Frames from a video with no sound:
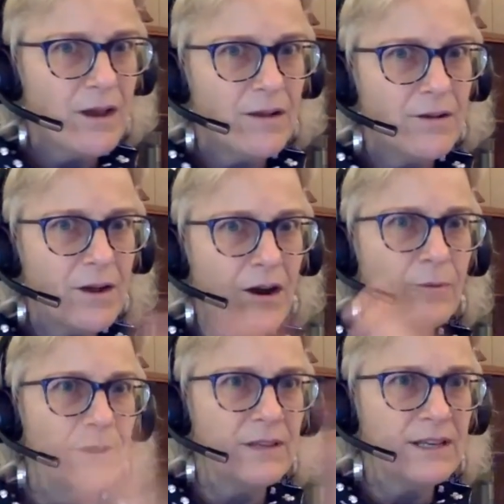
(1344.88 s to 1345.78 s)
are
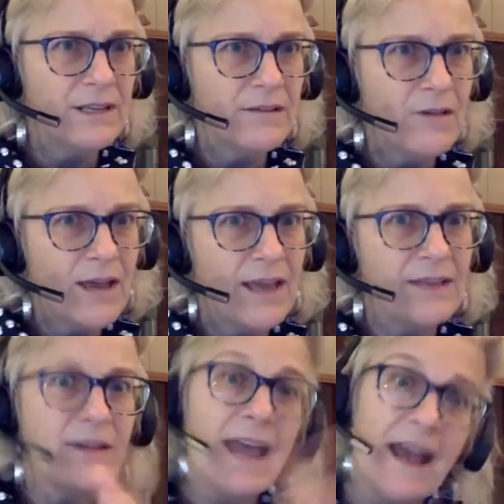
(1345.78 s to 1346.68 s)
willing
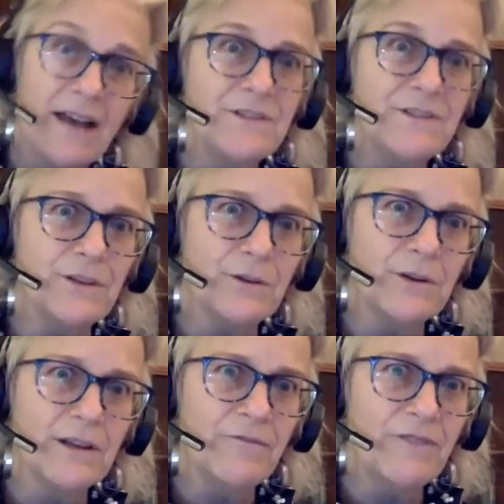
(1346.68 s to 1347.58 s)
and have to,
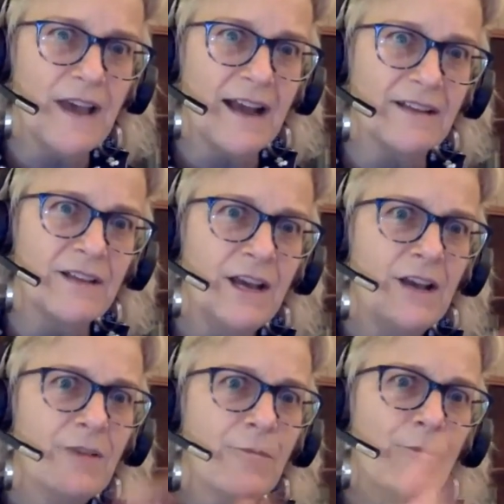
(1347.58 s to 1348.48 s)
in fact,
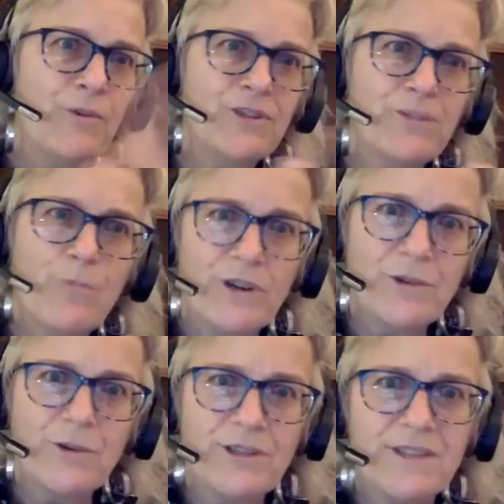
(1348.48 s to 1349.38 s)
push more
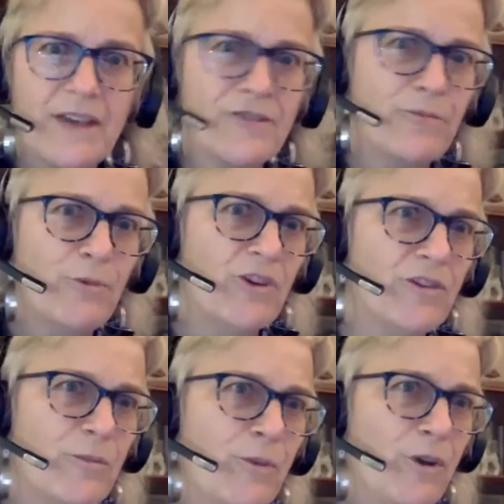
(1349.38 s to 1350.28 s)
towards the other pole,
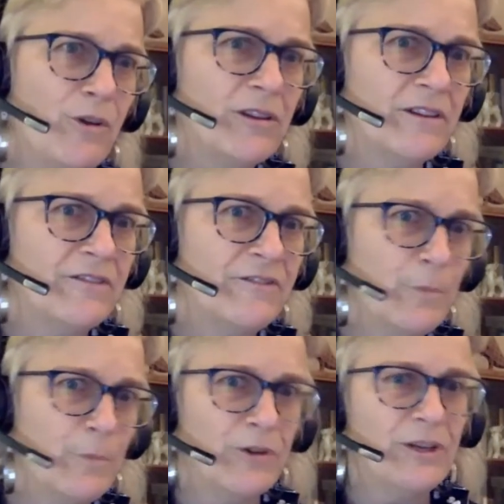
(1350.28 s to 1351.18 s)
the pole of the
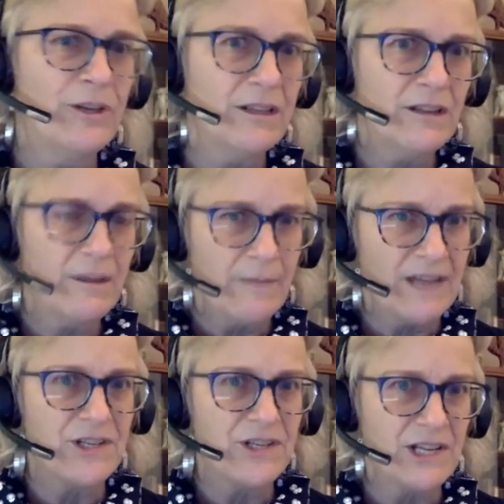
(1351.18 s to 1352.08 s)
protean
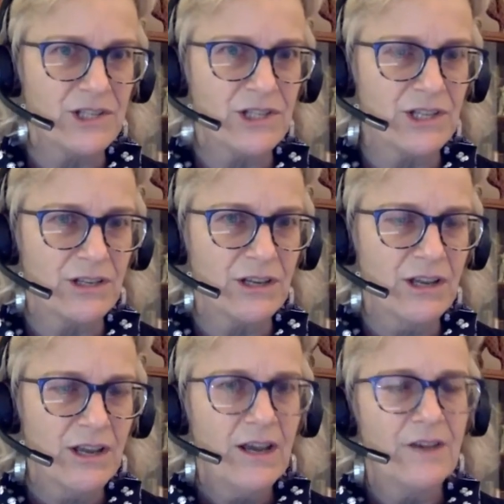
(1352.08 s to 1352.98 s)
imagination,
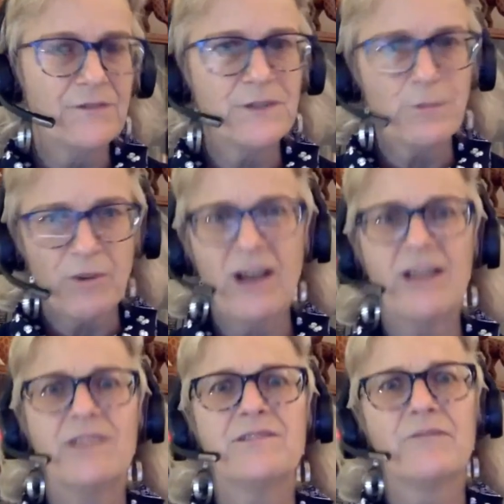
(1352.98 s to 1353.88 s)
of
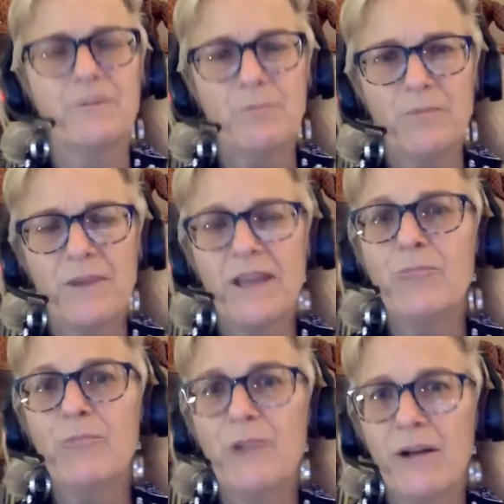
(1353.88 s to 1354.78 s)
surprise, of Im-
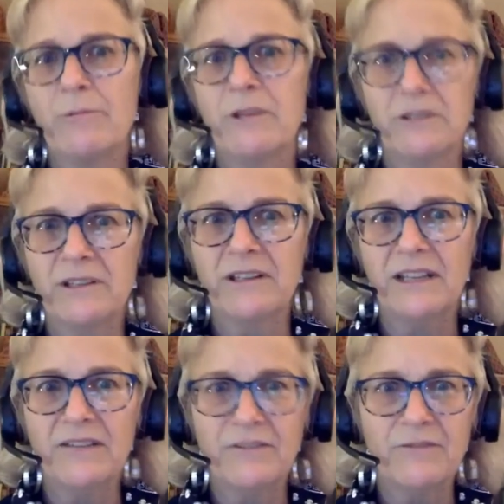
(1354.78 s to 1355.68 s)
improbability,
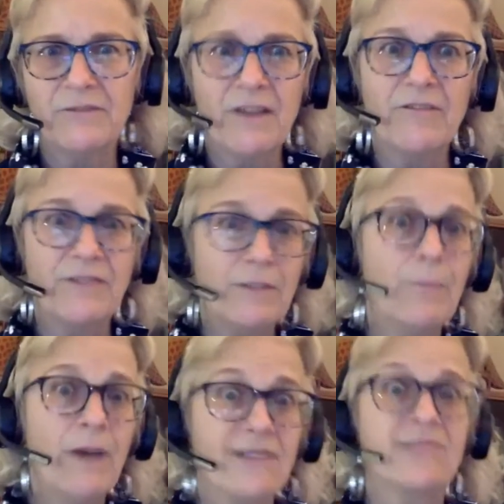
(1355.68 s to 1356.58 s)
of, of
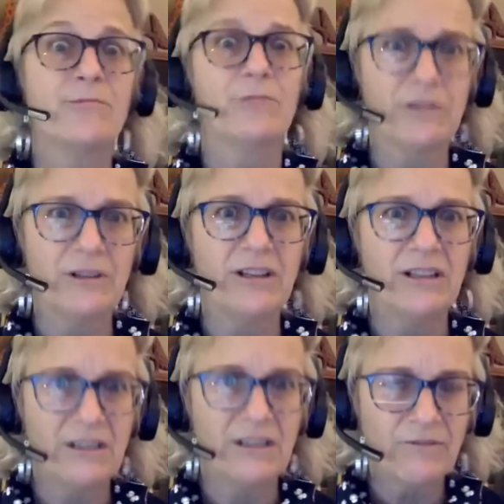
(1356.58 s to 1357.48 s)

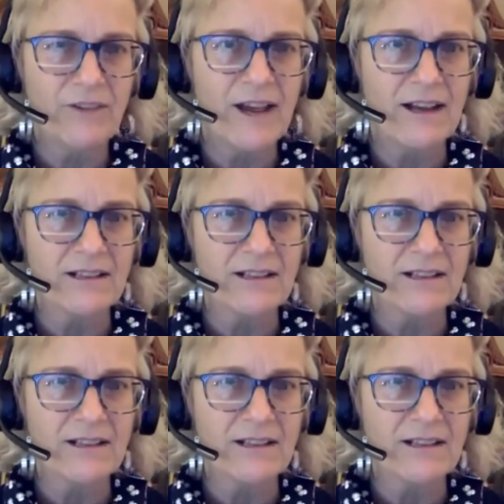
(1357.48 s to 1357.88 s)
impossibility, in fact.